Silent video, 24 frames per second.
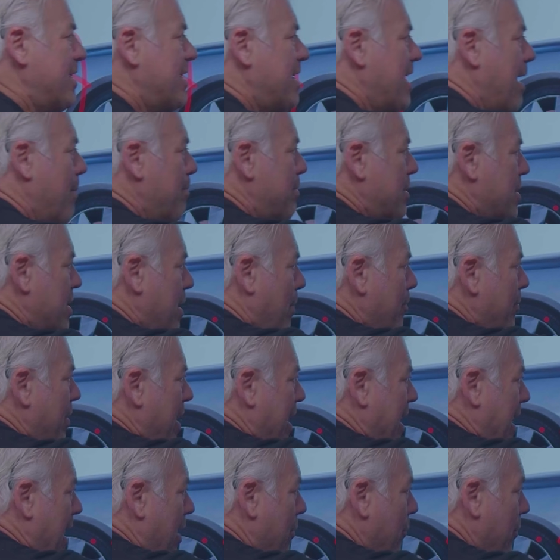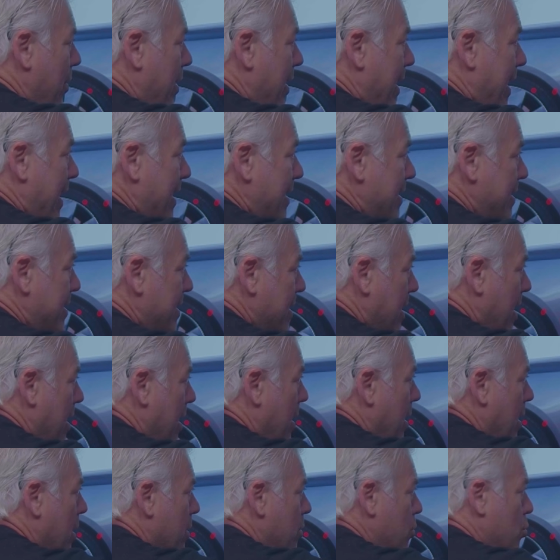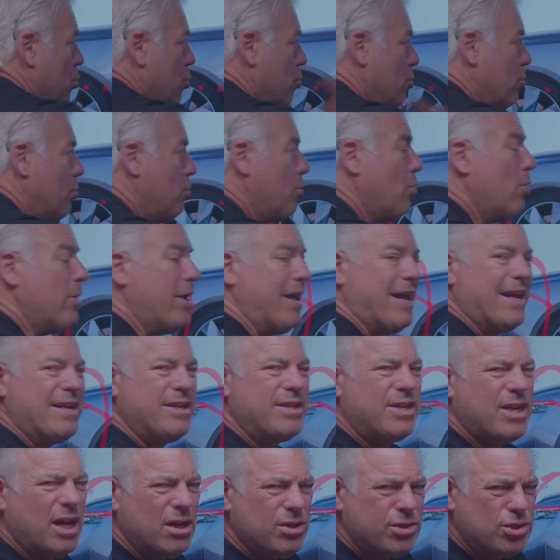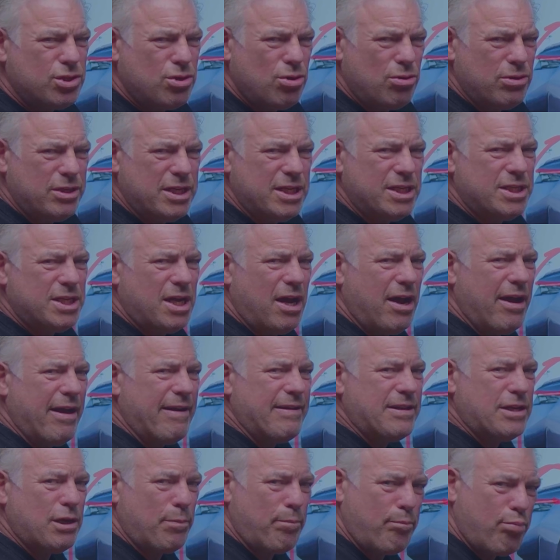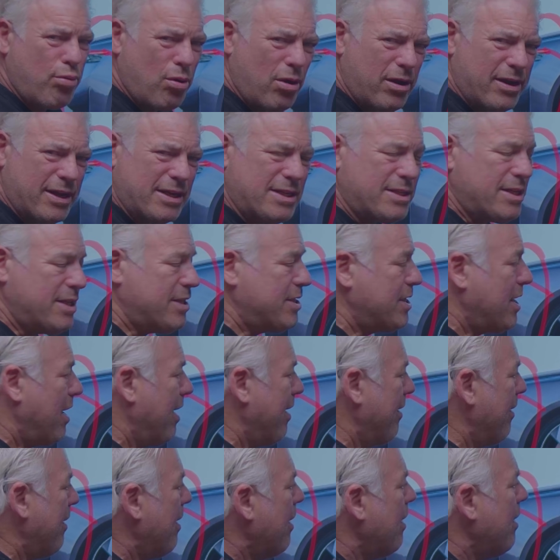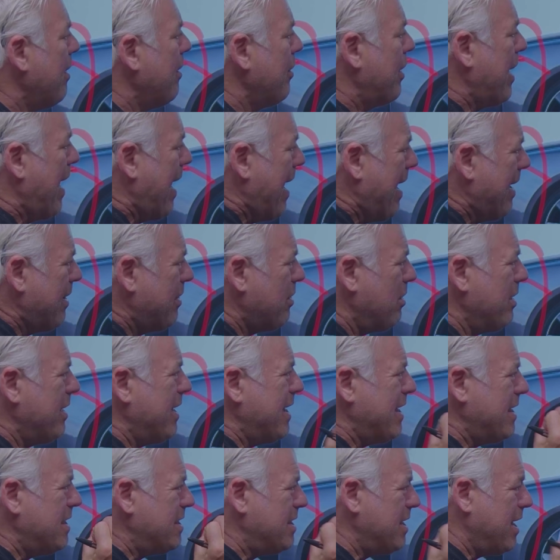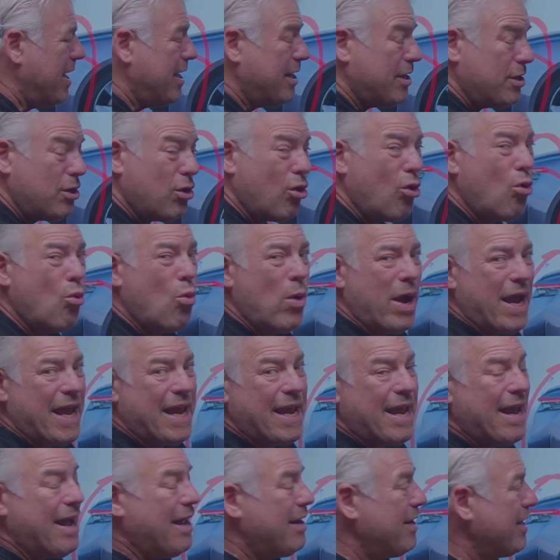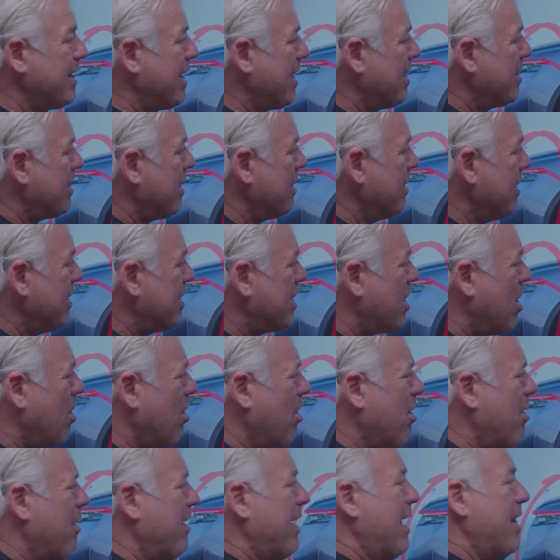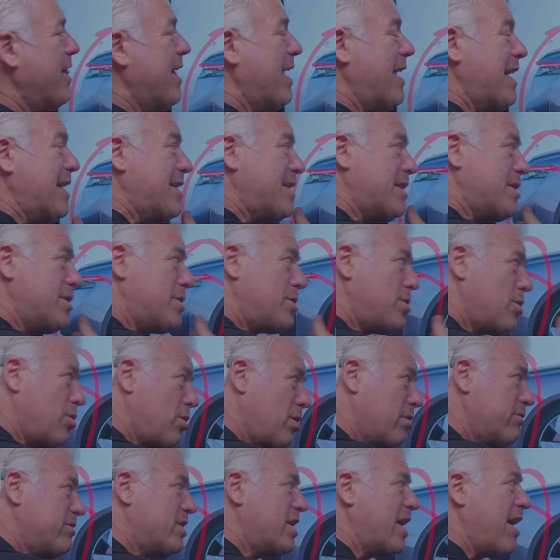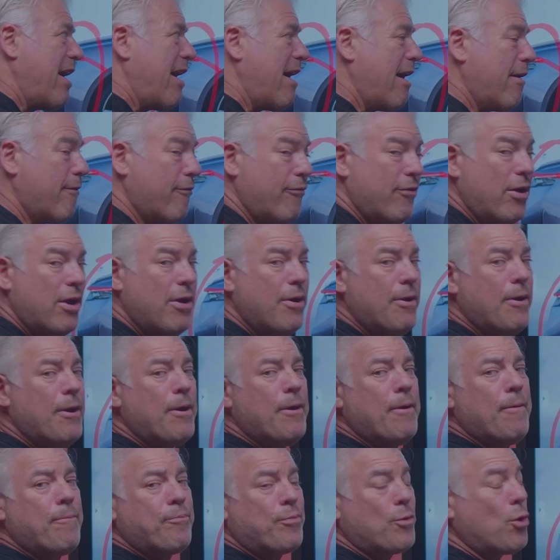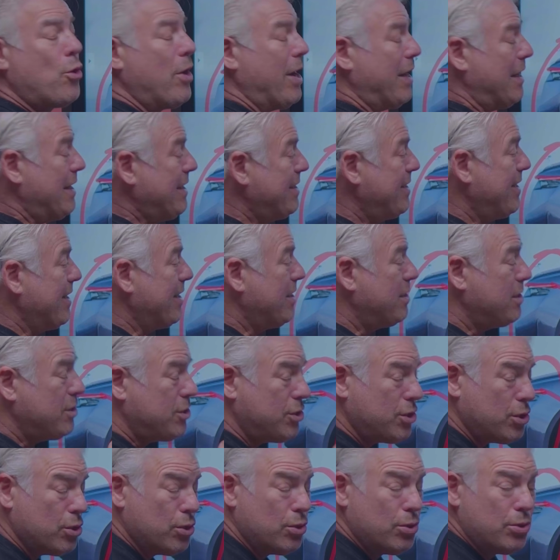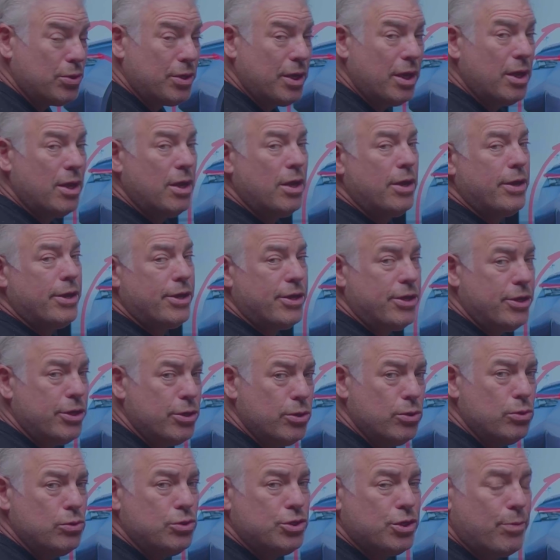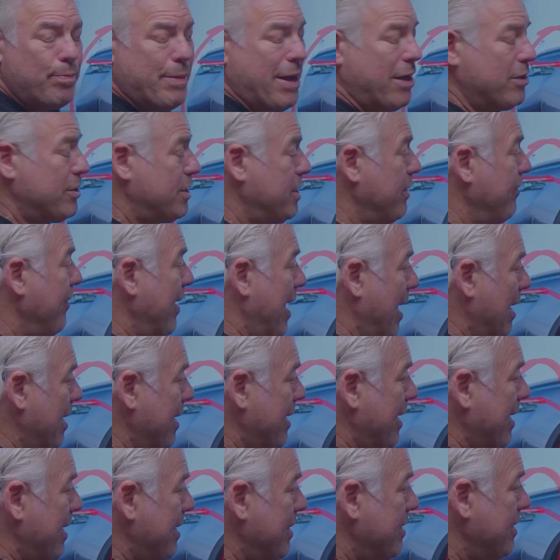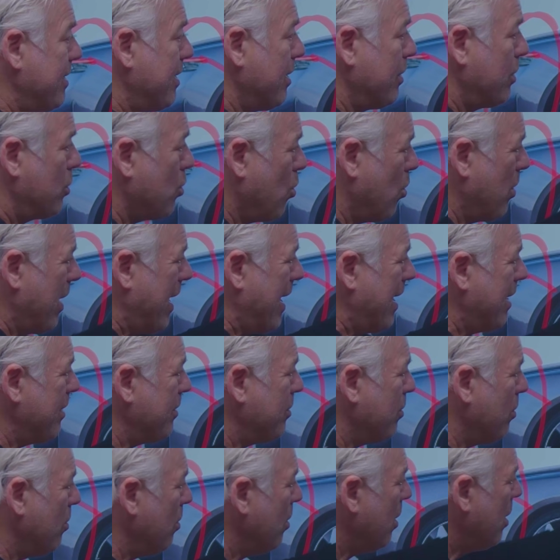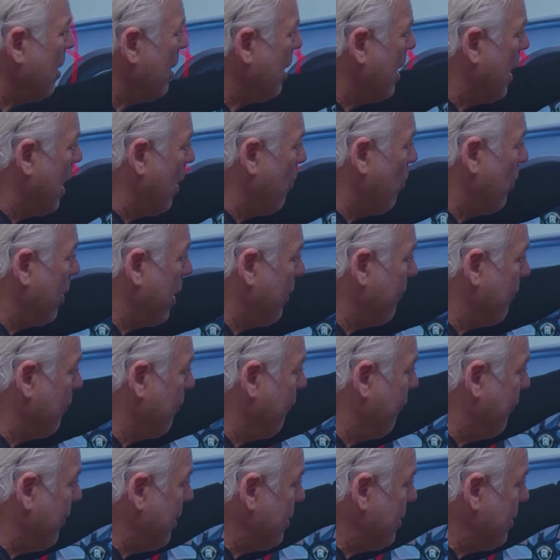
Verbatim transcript: except something that relates to industrial design to product design. The handle is in no way elegant on this car, and I think it deserves to have, or at least exude, huge amounts of elegance. The door handle and whatever